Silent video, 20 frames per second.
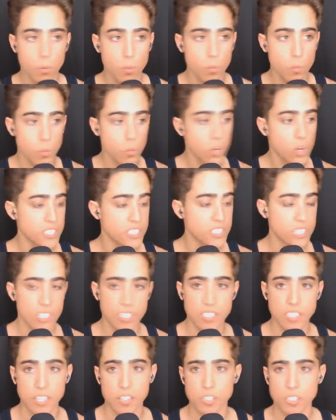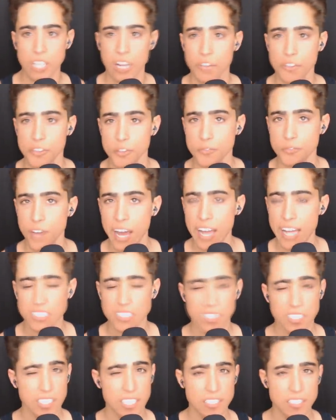what is she going to say? There's healthy fats?
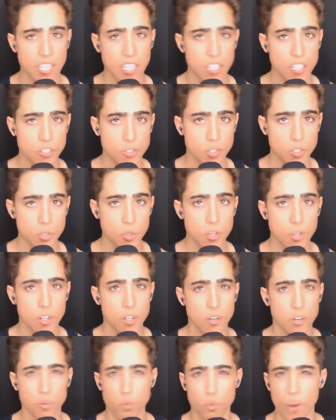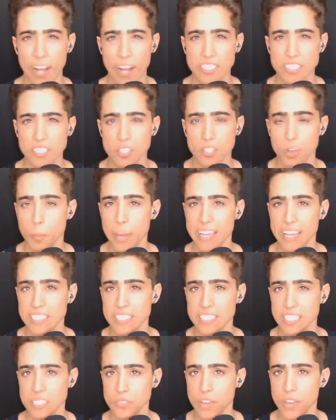That's not true. Rancid omega
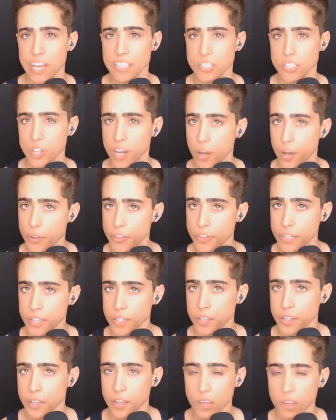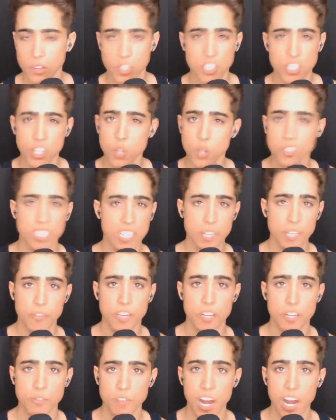six fats are healthy. There's no
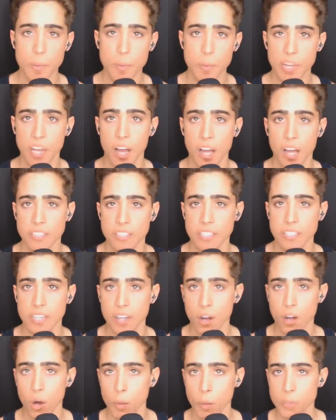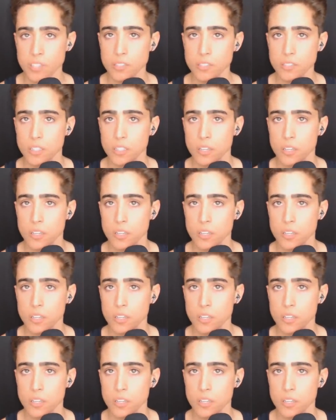significant vitamin content in almonds.